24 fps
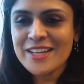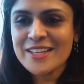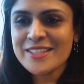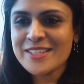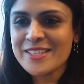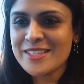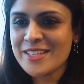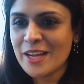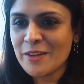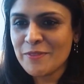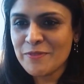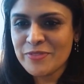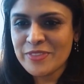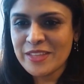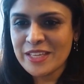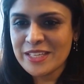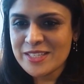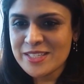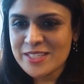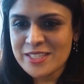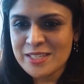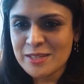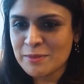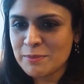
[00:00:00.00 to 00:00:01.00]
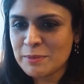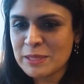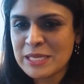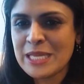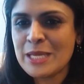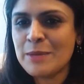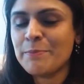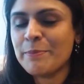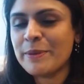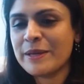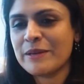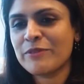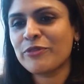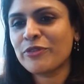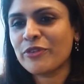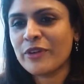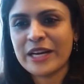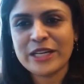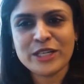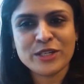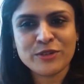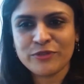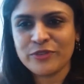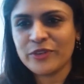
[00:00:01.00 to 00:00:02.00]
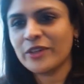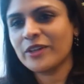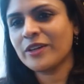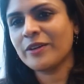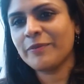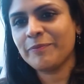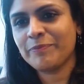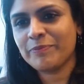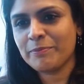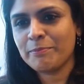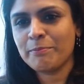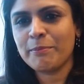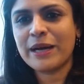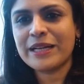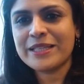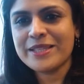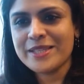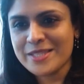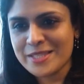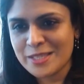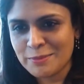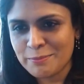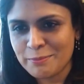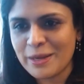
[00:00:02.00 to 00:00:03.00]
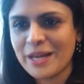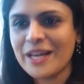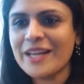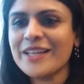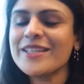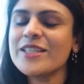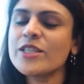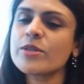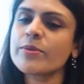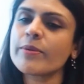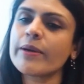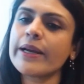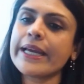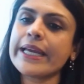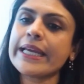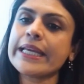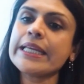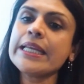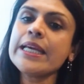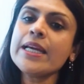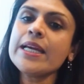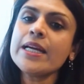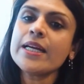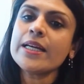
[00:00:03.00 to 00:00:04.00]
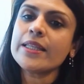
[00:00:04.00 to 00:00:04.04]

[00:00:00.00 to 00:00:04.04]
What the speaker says: stuff that's to keep it fresh for months and months, right?